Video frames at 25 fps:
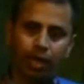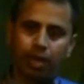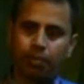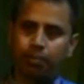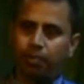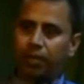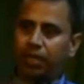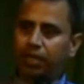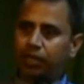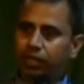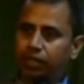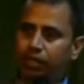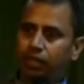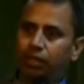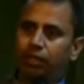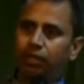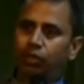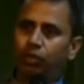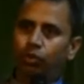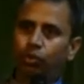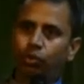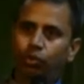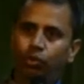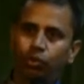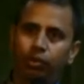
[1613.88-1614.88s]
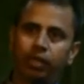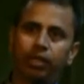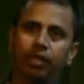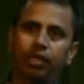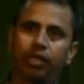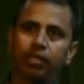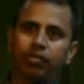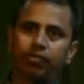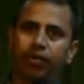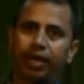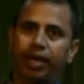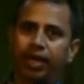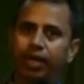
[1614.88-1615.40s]
a person who
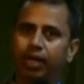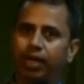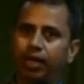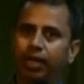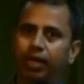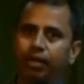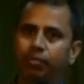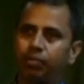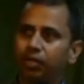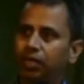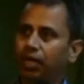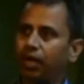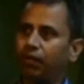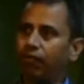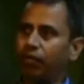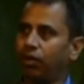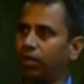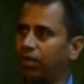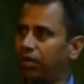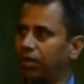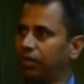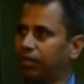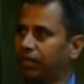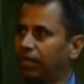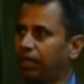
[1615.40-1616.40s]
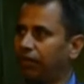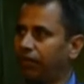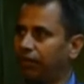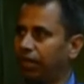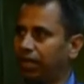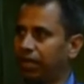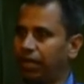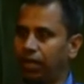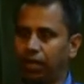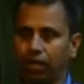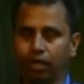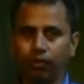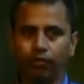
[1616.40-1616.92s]
is finding himself or herself
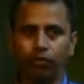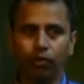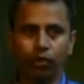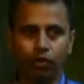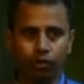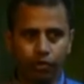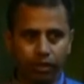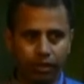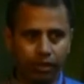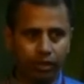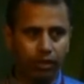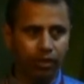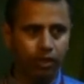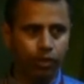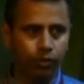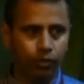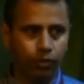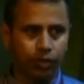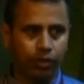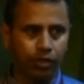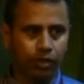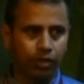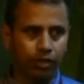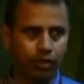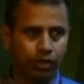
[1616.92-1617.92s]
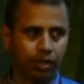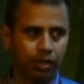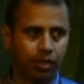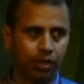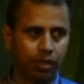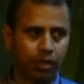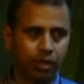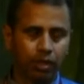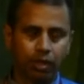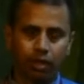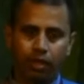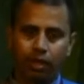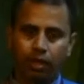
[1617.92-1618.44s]
in an unfortunate situation,
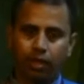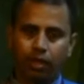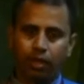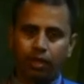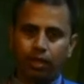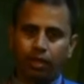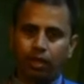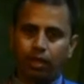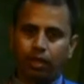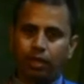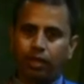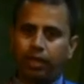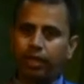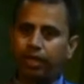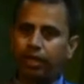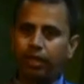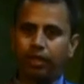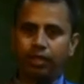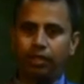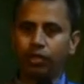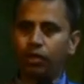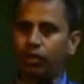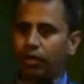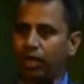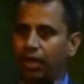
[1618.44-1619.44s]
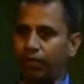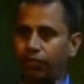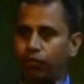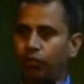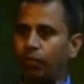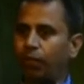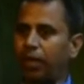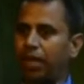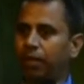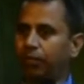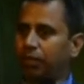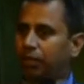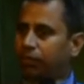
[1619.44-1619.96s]
he does not have
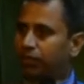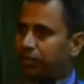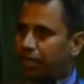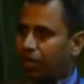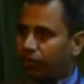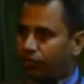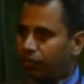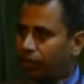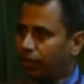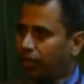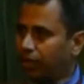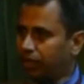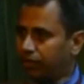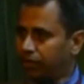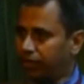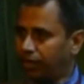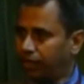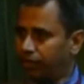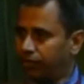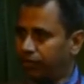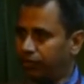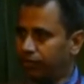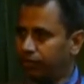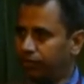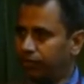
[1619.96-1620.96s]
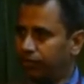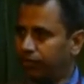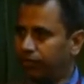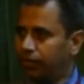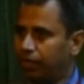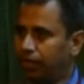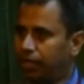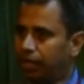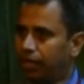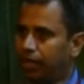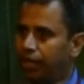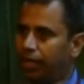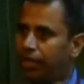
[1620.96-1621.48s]
to blame himself or herself.
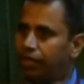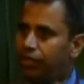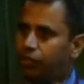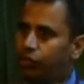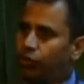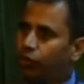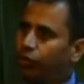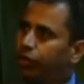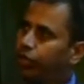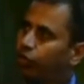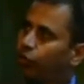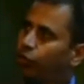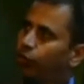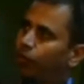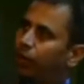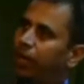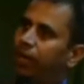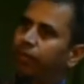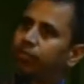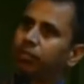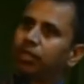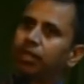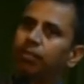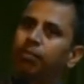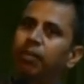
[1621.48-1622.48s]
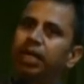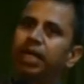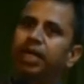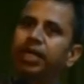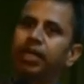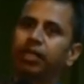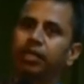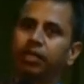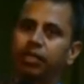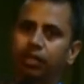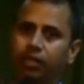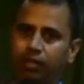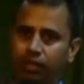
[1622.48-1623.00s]
He is going to blame somebody
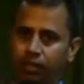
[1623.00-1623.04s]
else,